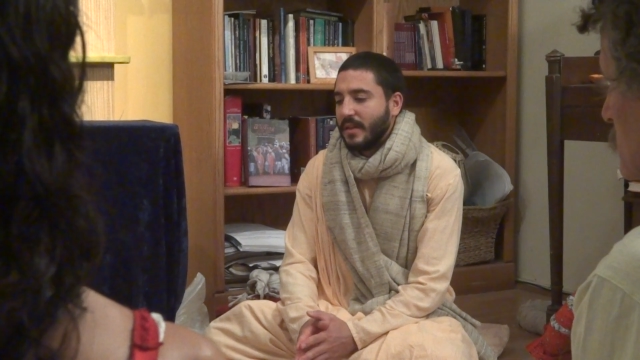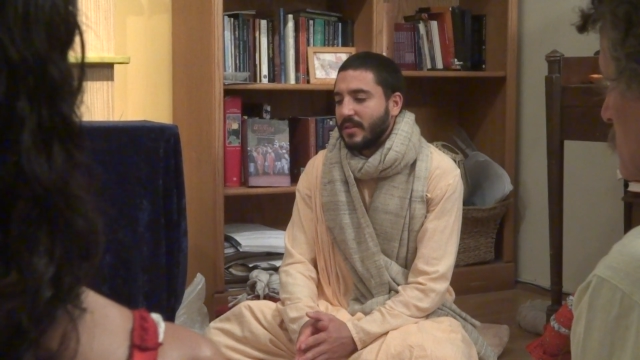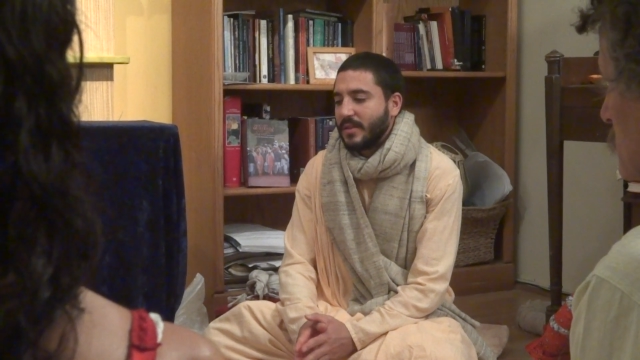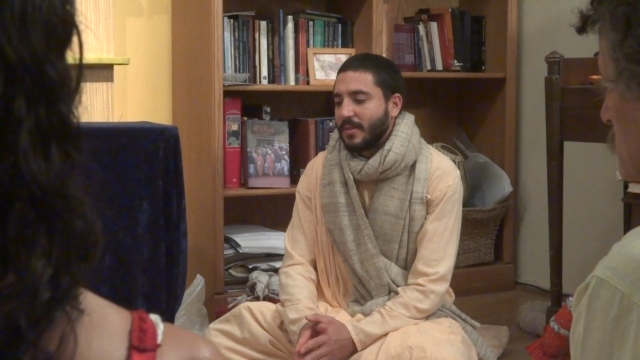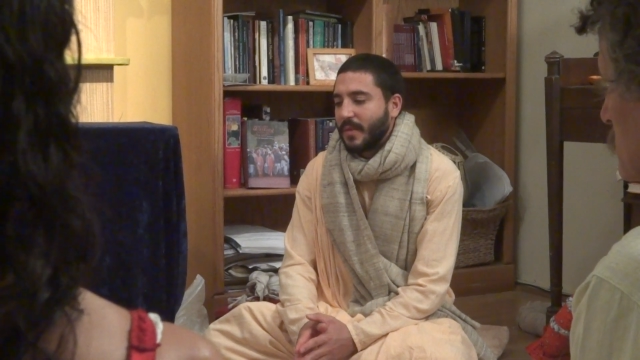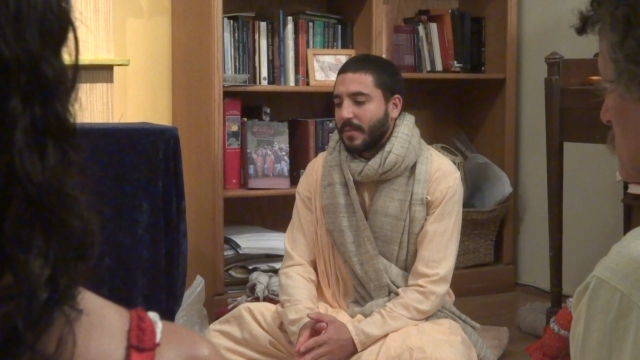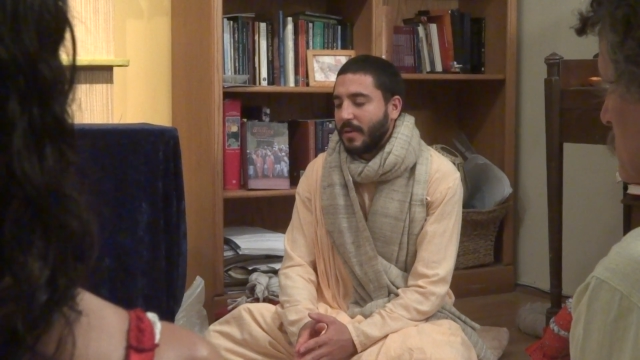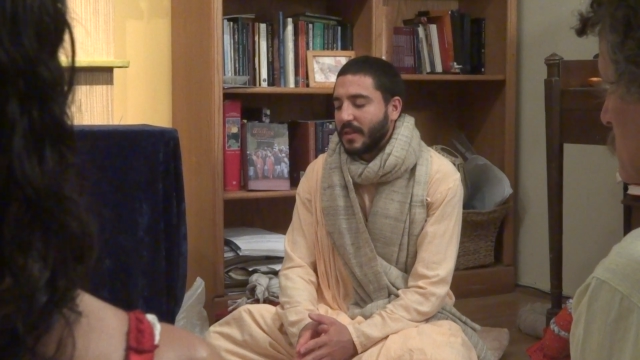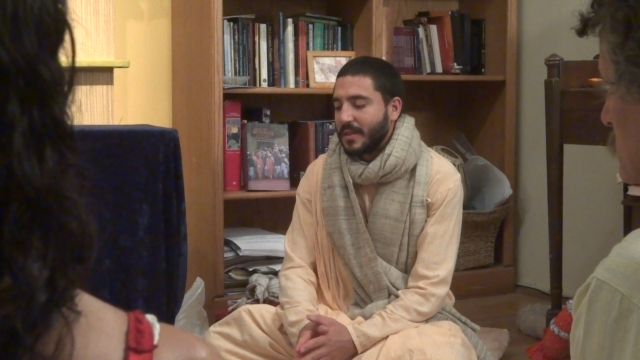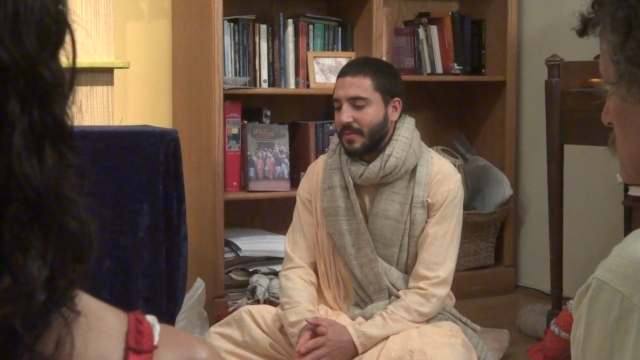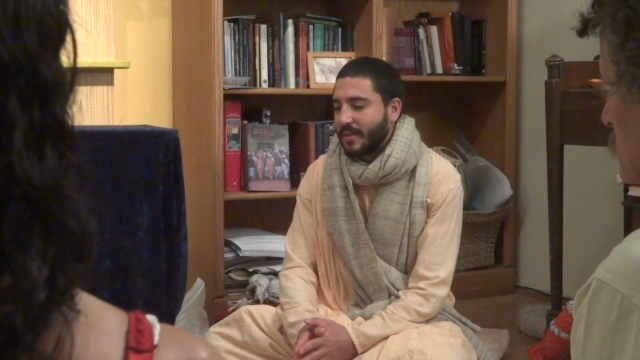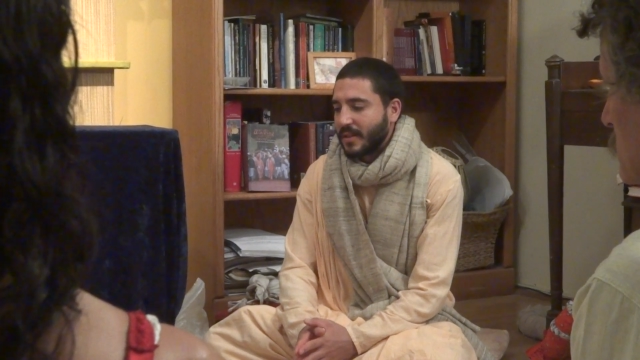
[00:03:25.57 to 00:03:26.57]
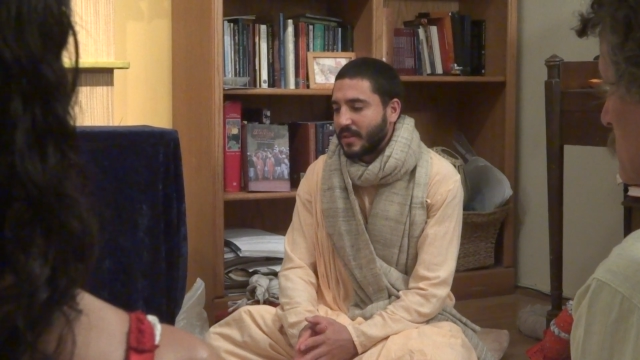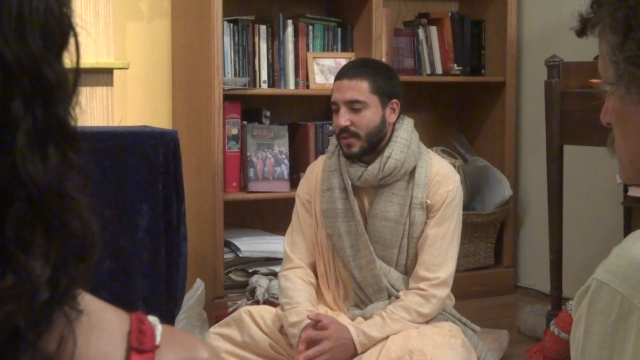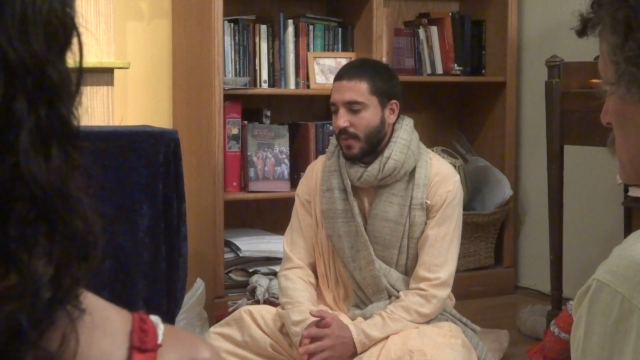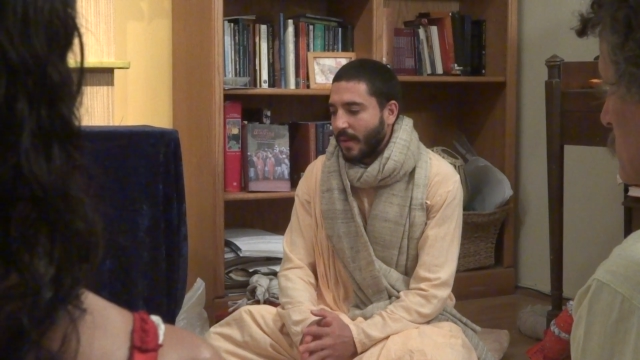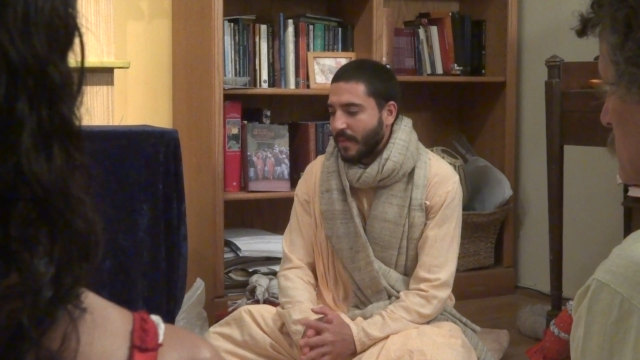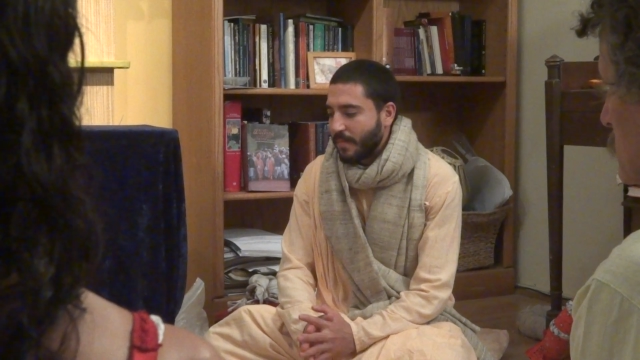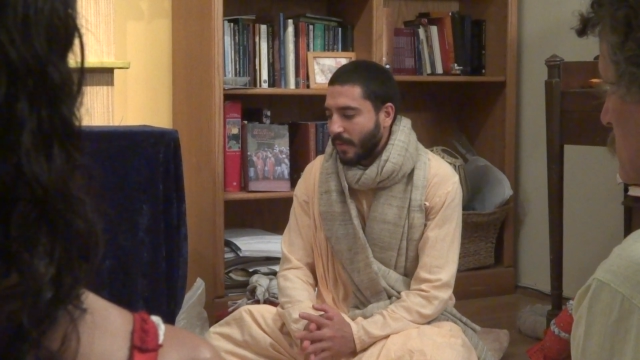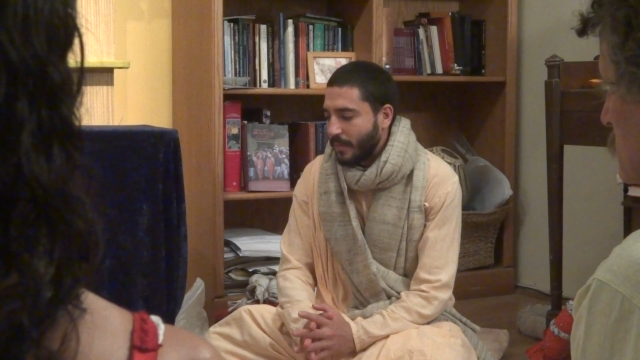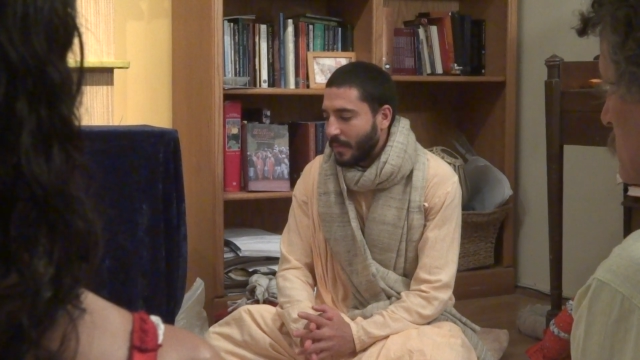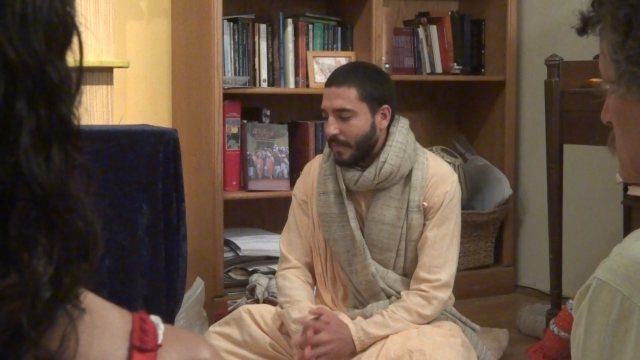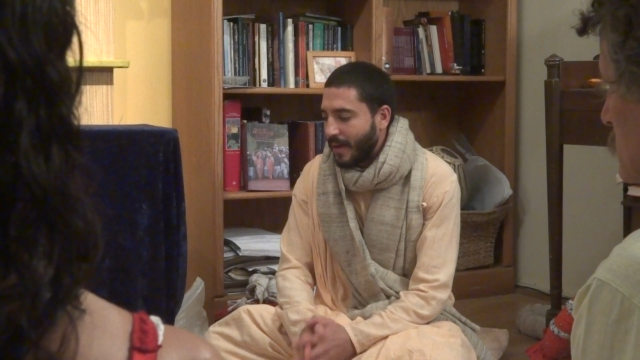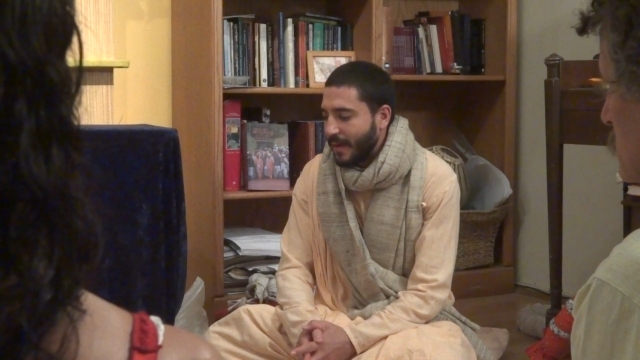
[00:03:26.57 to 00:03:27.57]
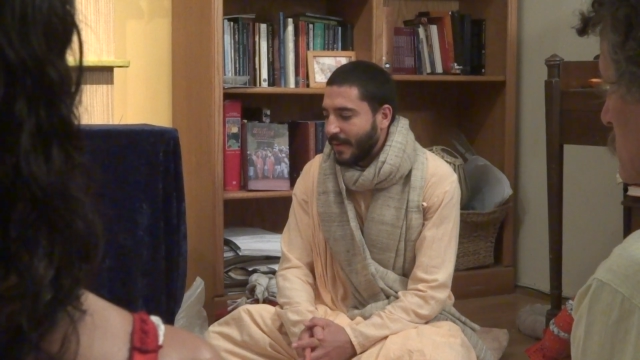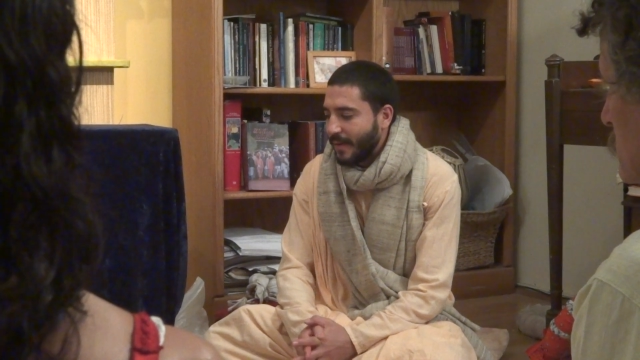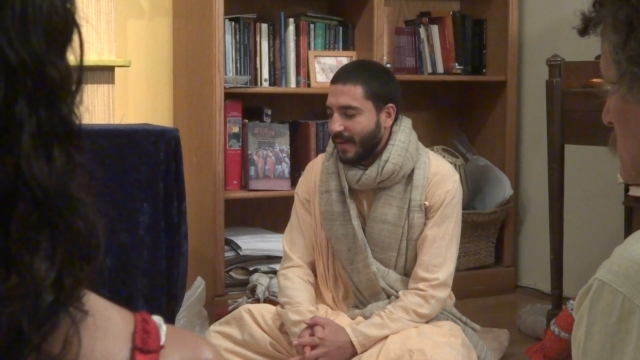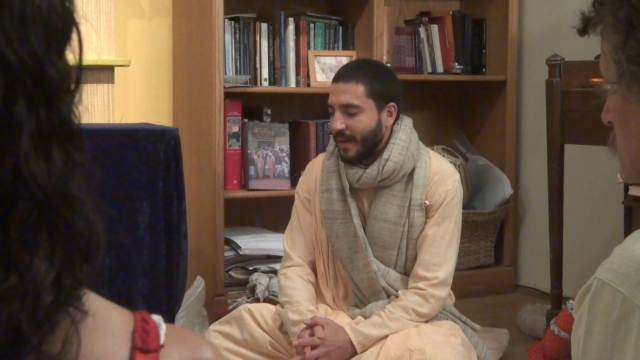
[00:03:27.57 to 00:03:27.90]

Sri Srimati Radharani Swami Prabhupada,